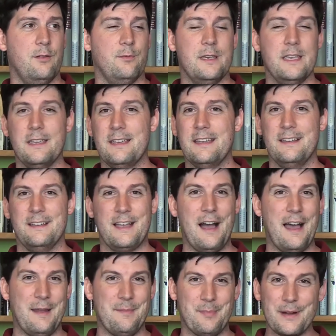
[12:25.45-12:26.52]
we
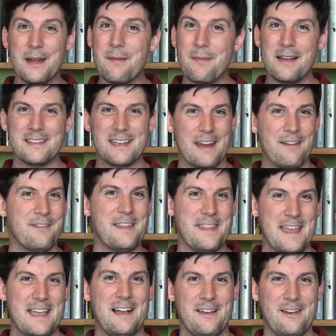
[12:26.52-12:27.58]
got pretty much
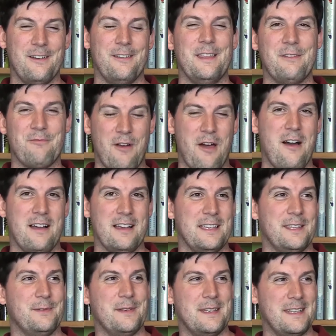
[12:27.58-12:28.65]
everything utterly wrong,
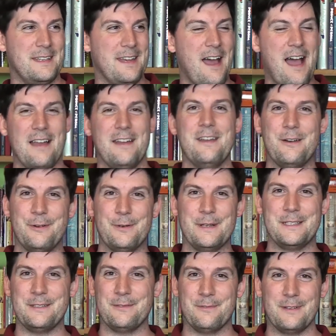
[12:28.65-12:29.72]
because we did not know
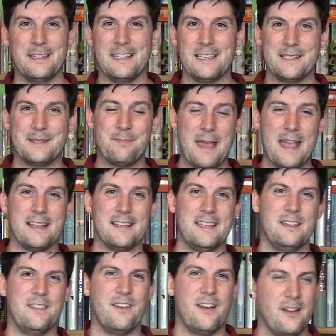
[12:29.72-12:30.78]
what to really
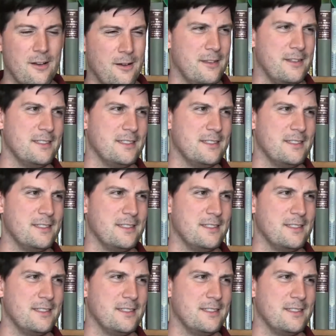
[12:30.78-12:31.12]
expect and thought,